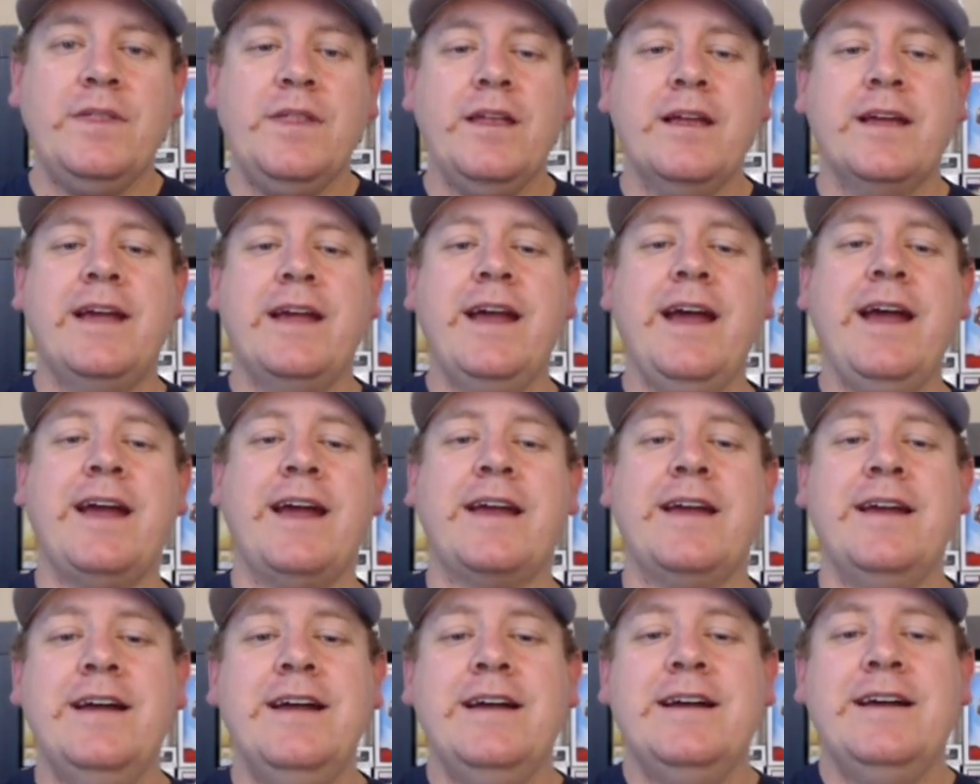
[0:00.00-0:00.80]

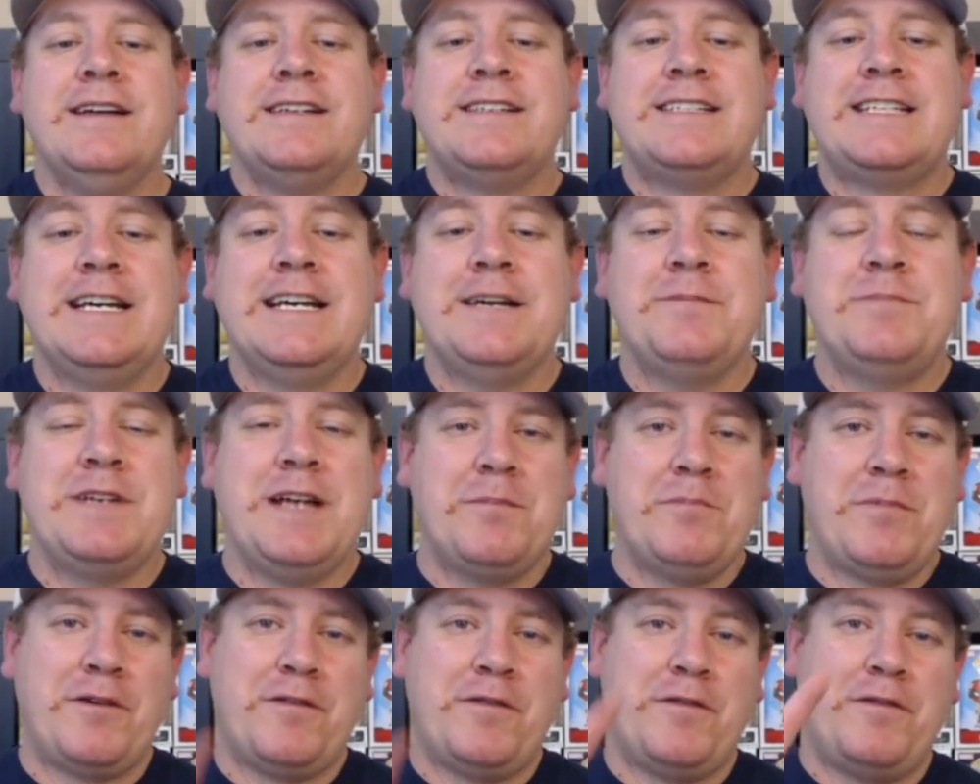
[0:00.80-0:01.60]
Okay, tip
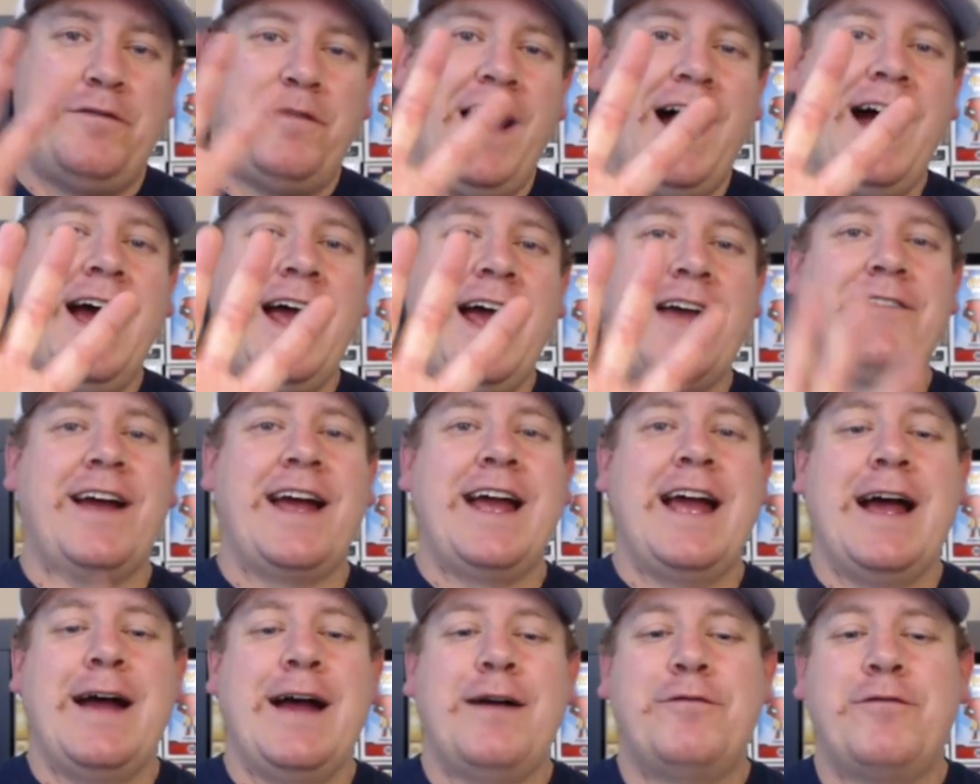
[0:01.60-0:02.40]
number five I
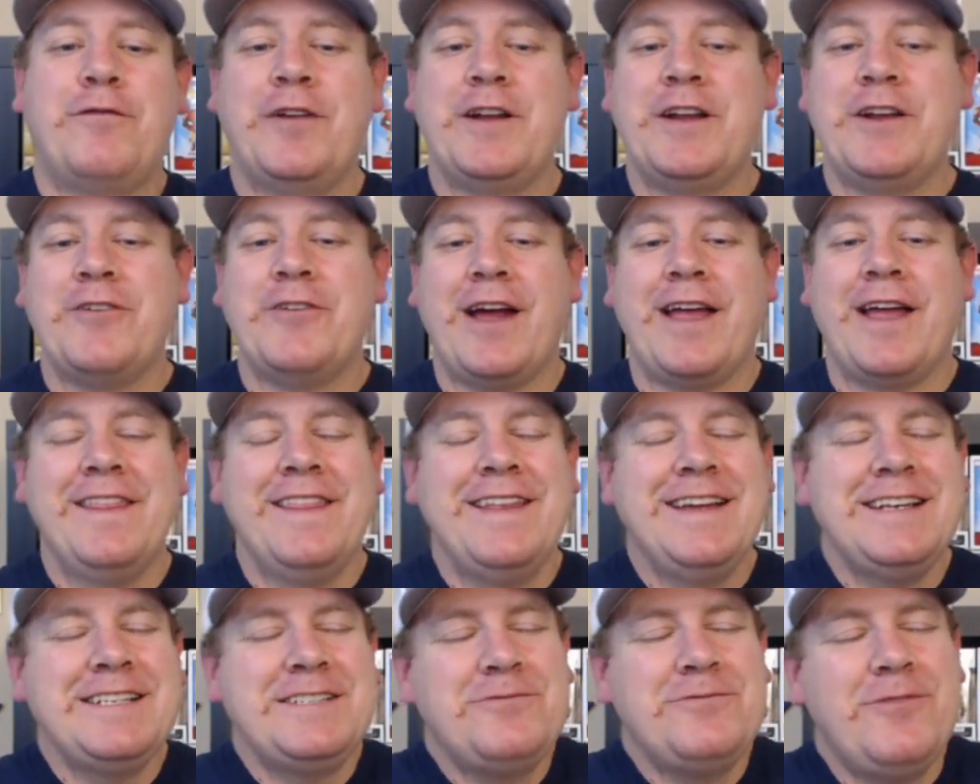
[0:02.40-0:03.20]
have for you,
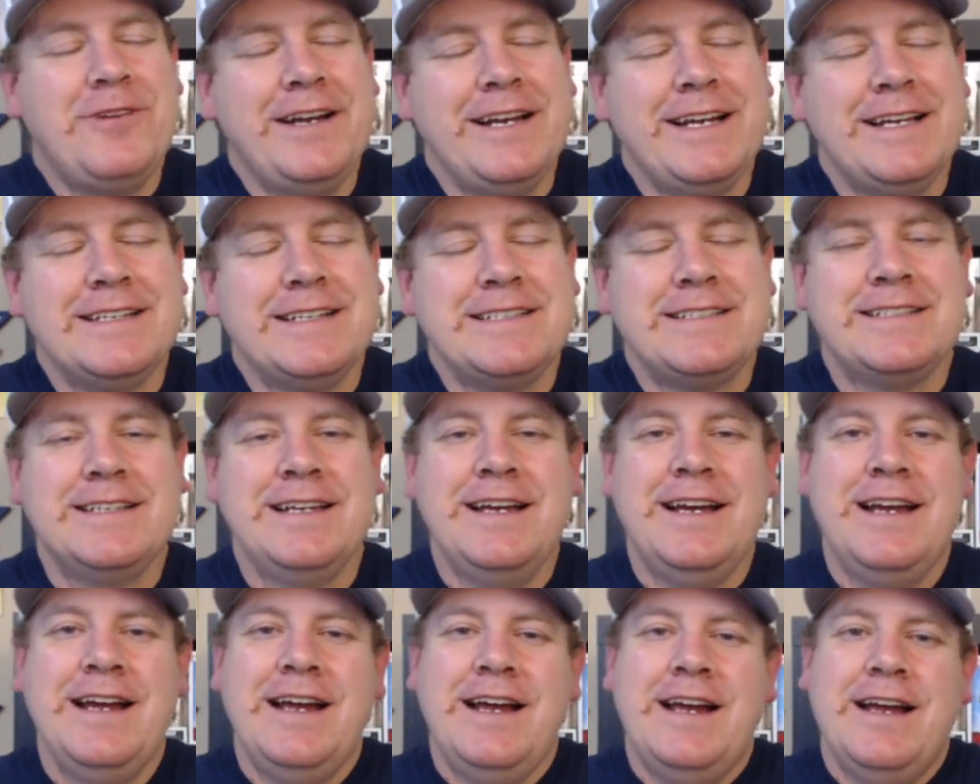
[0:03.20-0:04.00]
and this one is
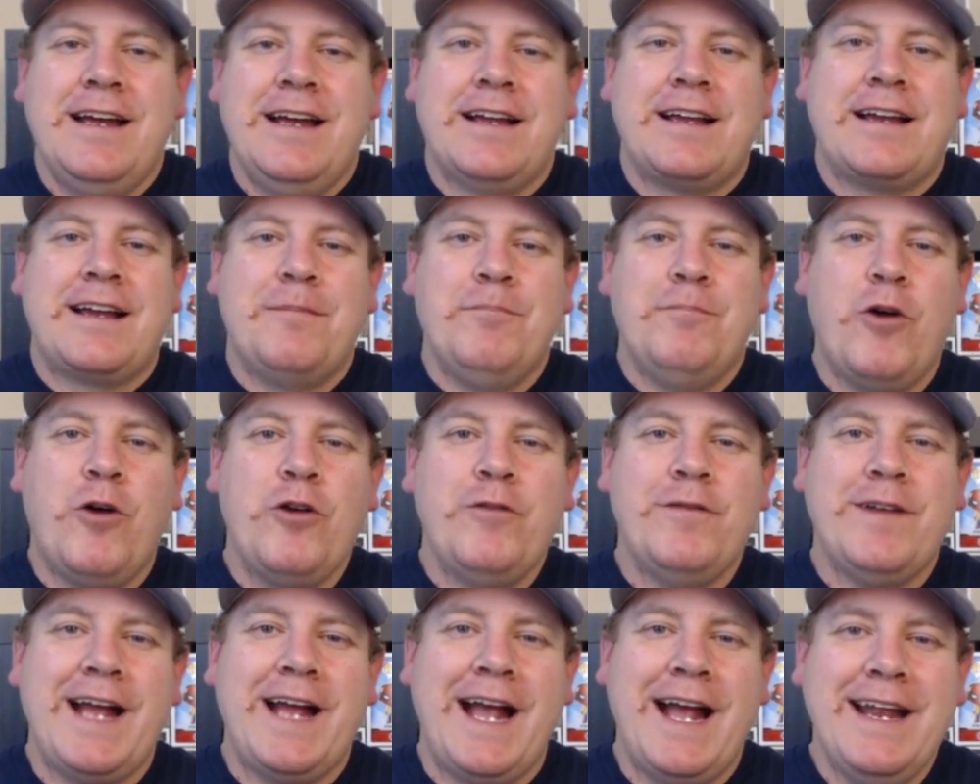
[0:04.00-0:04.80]
more
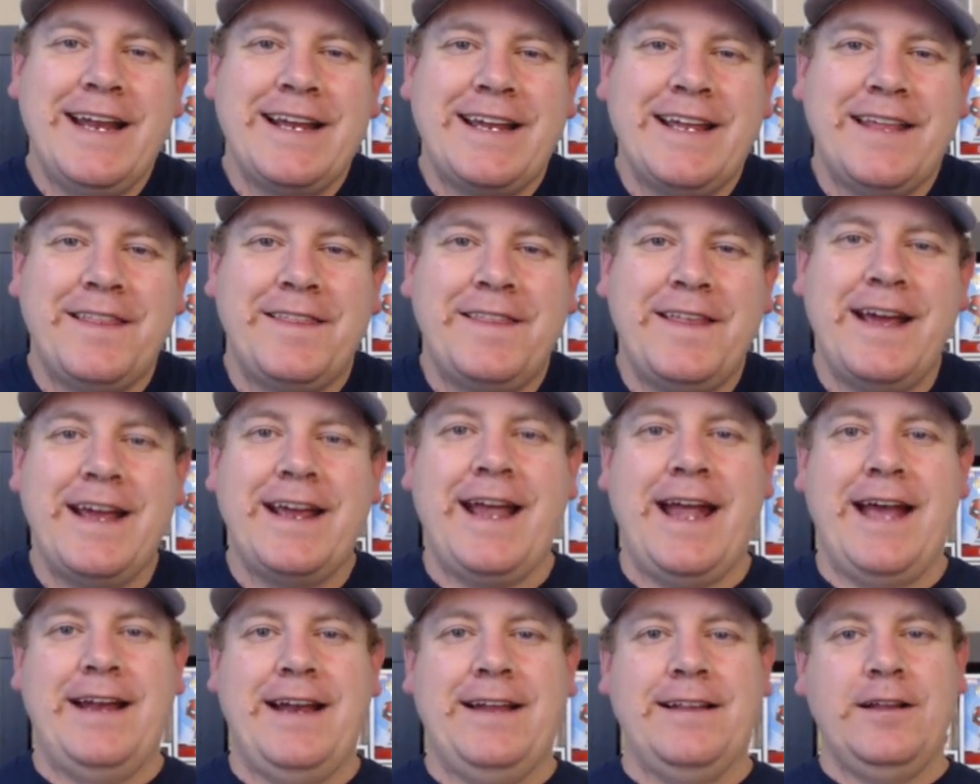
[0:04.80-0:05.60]
of an etiquette
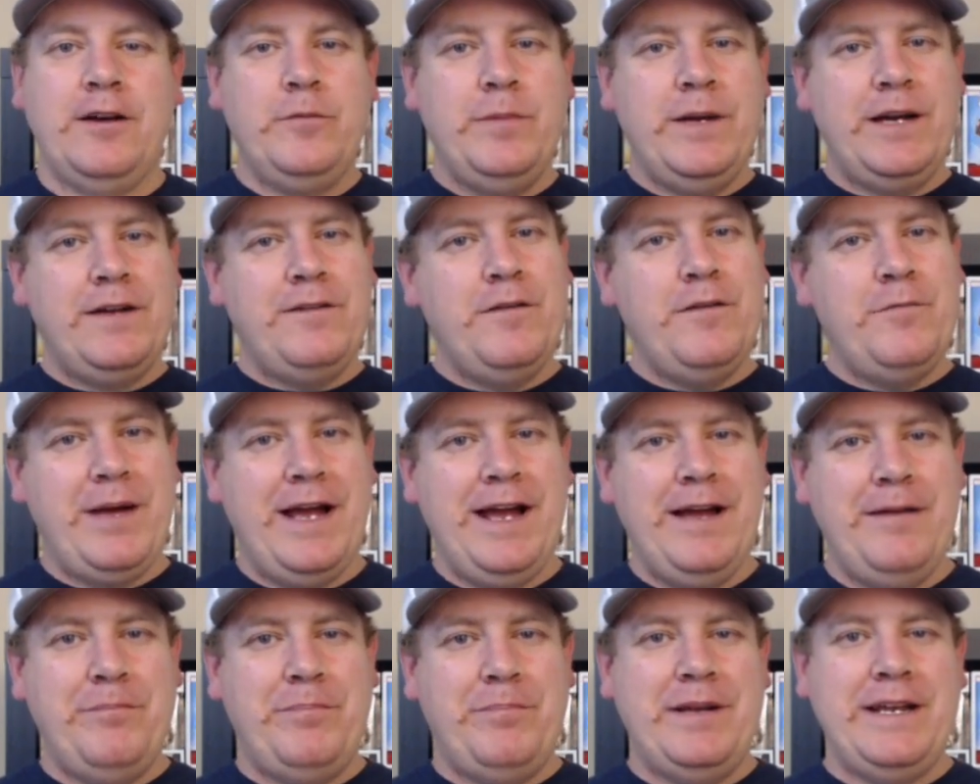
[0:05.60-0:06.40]
thing and a little bit of a
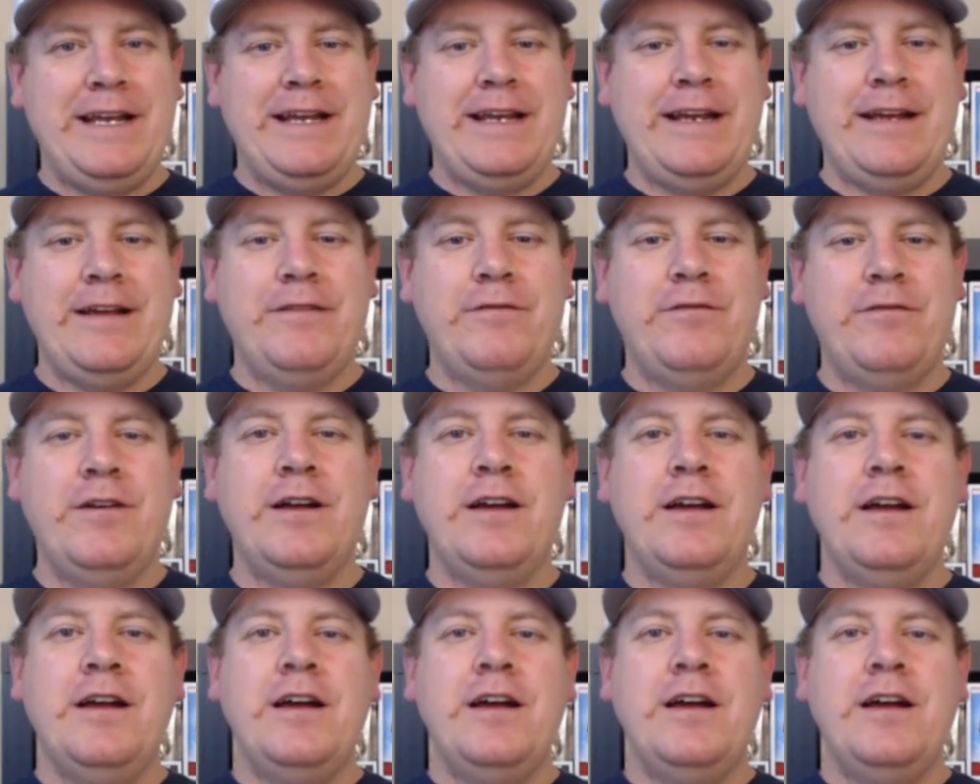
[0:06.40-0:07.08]
pet peeve.